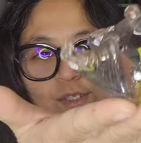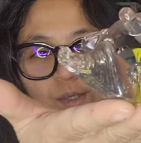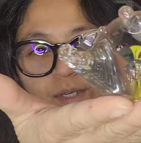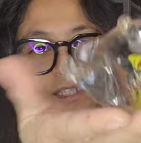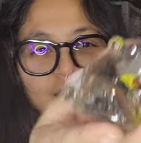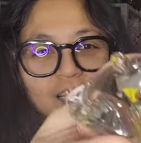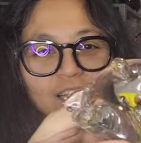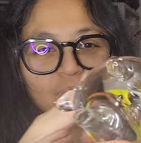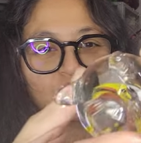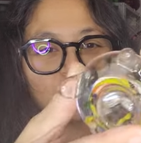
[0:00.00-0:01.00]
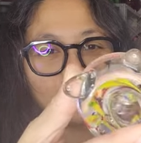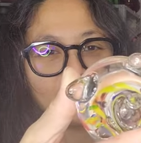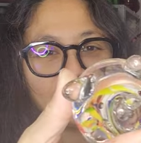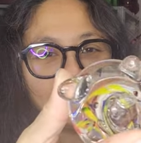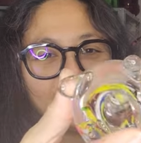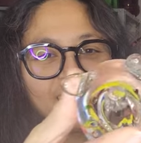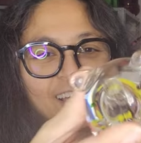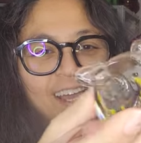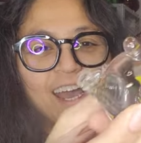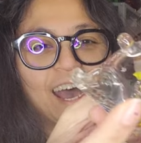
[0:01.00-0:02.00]
So it's a little piggy.
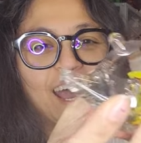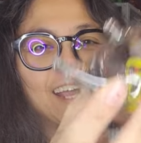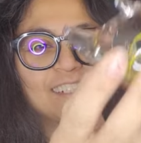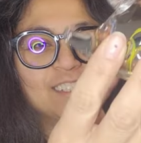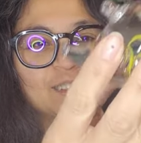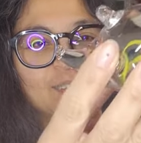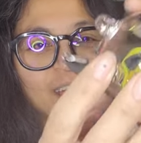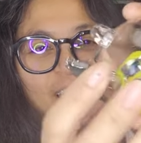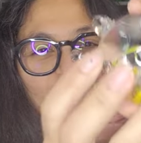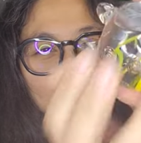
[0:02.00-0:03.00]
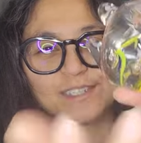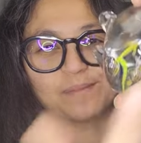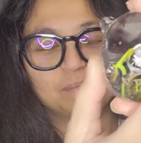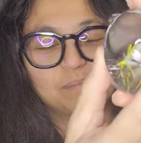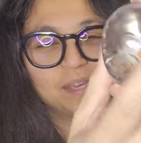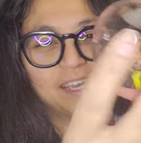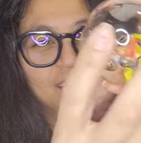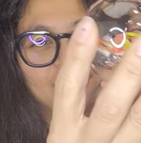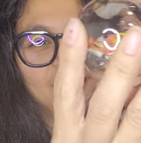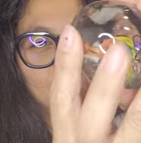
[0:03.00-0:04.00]
I do have some
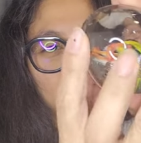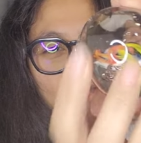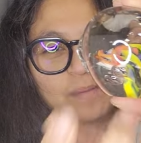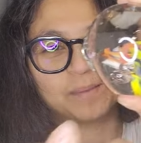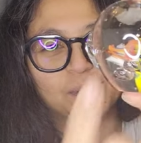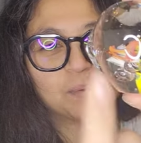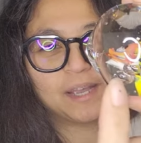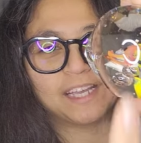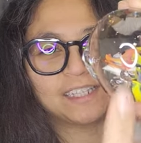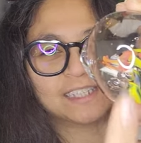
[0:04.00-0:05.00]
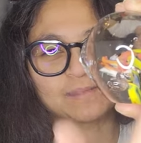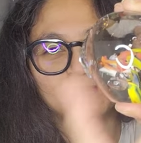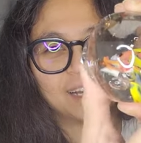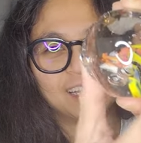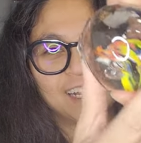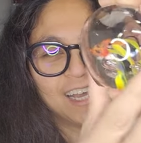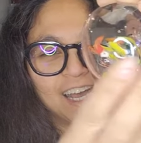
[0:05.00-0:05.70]
pig like paperweights, but